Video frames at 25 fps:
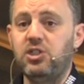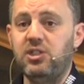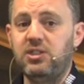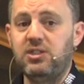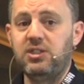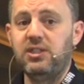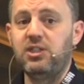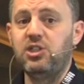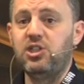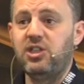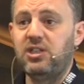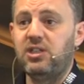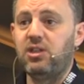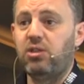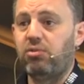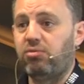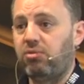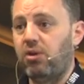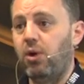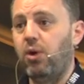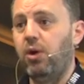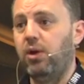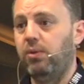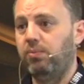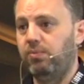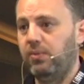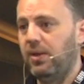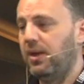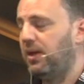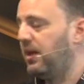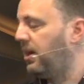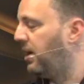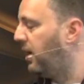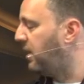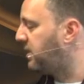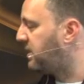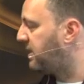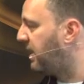CG to throw
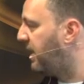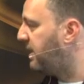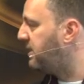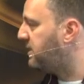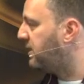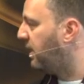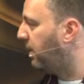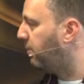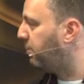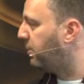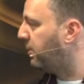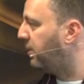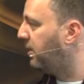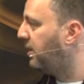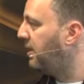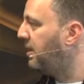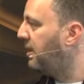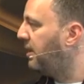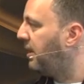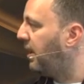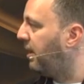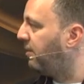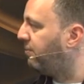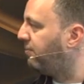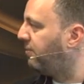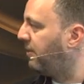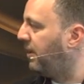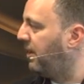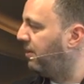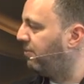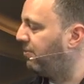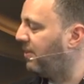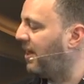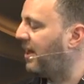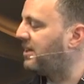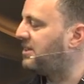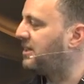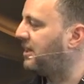a slate up. But if
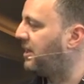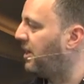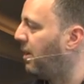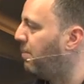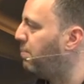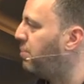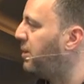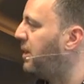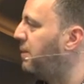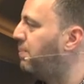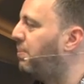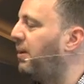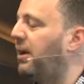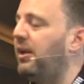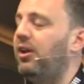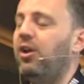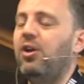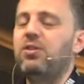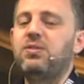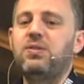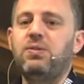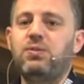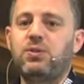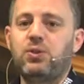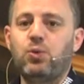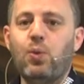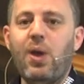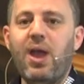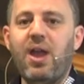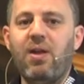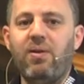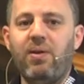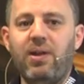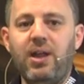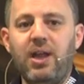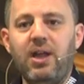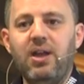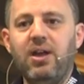that's accompanied by lots of
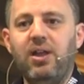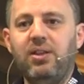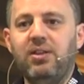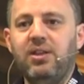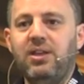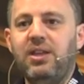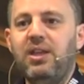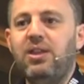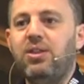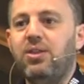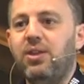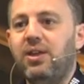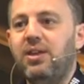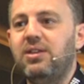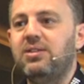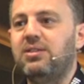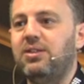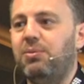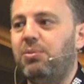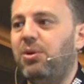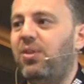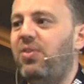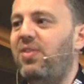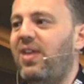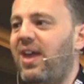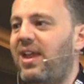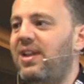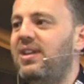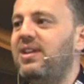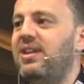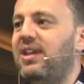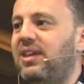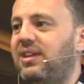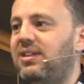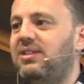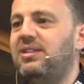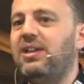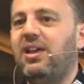swearing underneath it, someone then
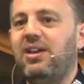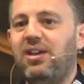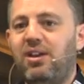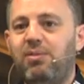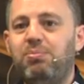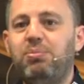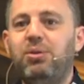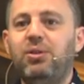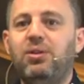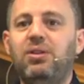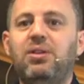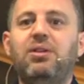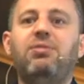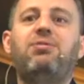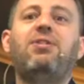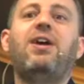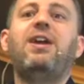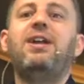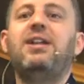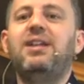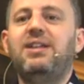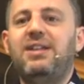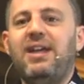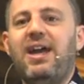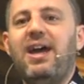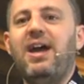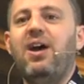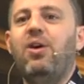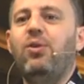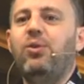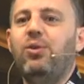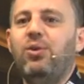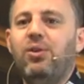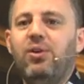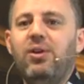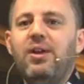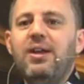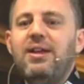needs to kind of pull the fader down
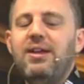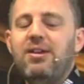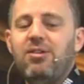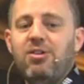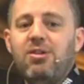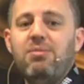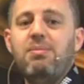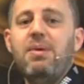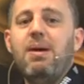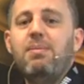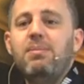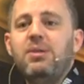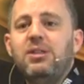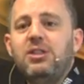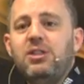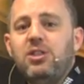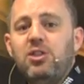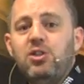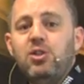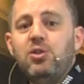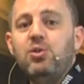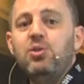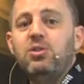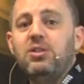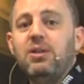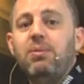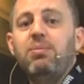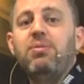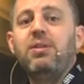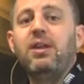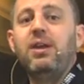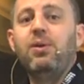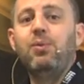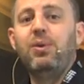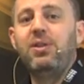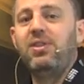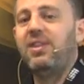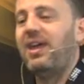or remember to do something
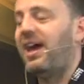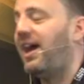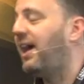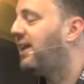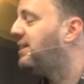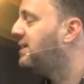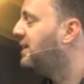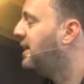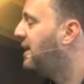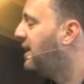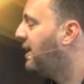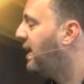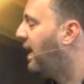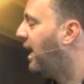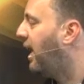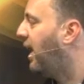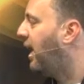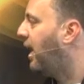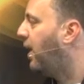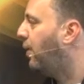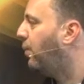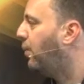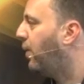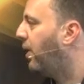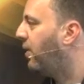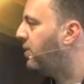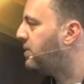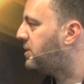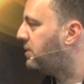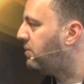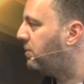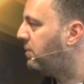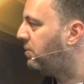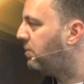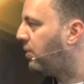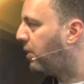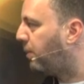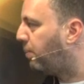with that. Whereas if
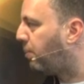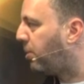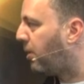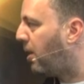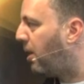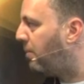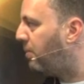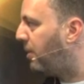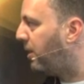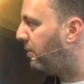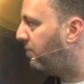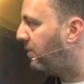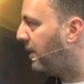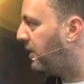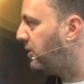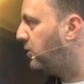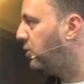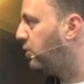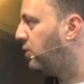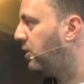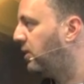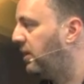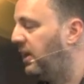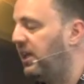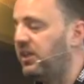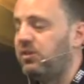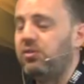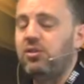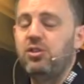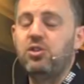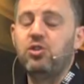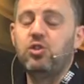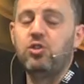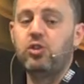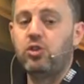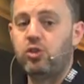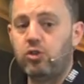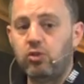you've got a primary event, you can literally
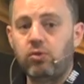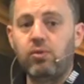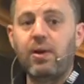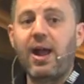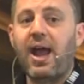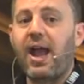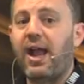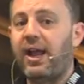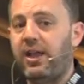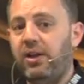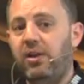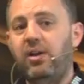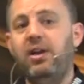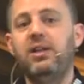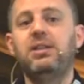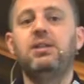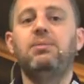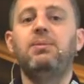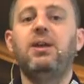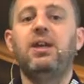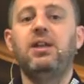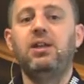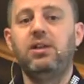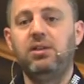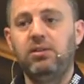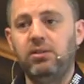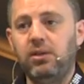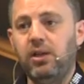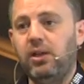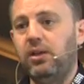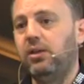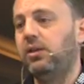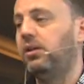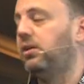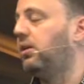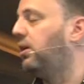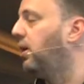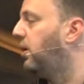just drag an item in
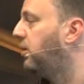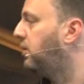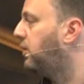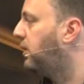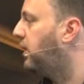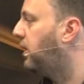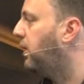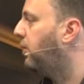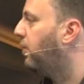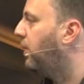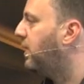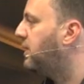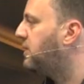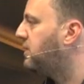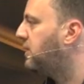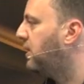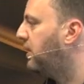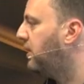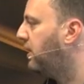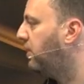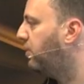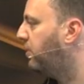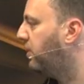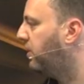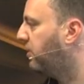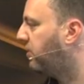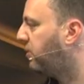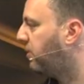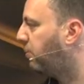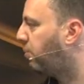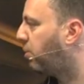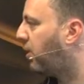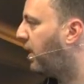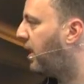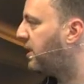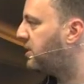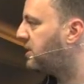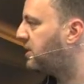and cue it, and it will
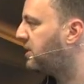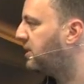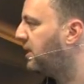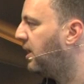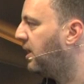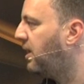suppress